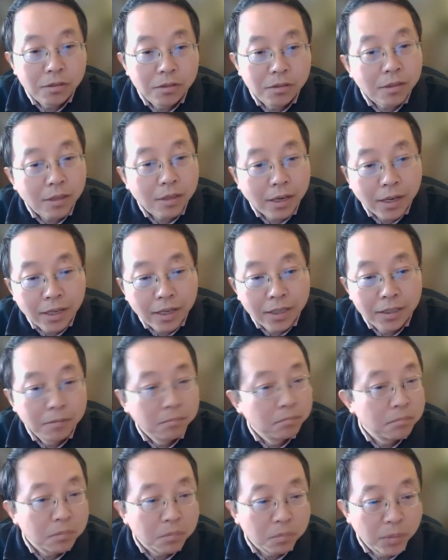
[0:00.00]
since
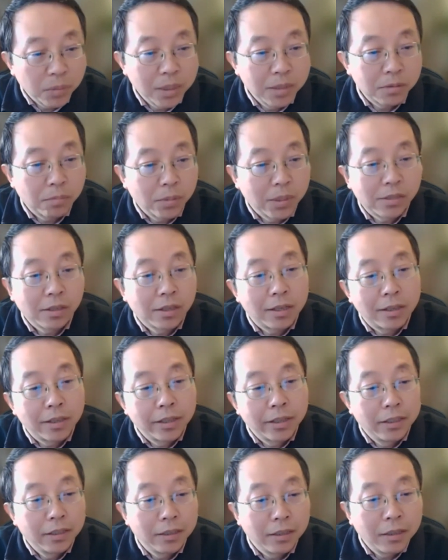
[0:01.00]
I was
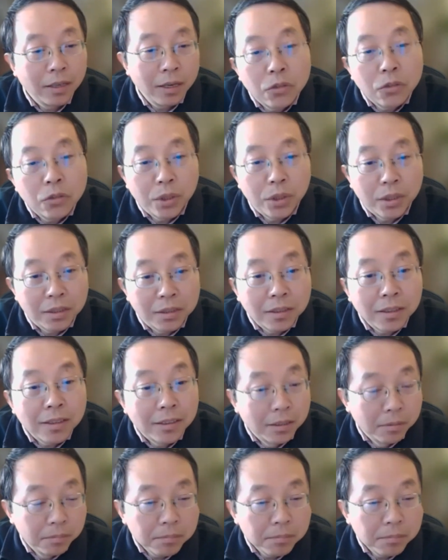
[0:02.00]
basically mentoring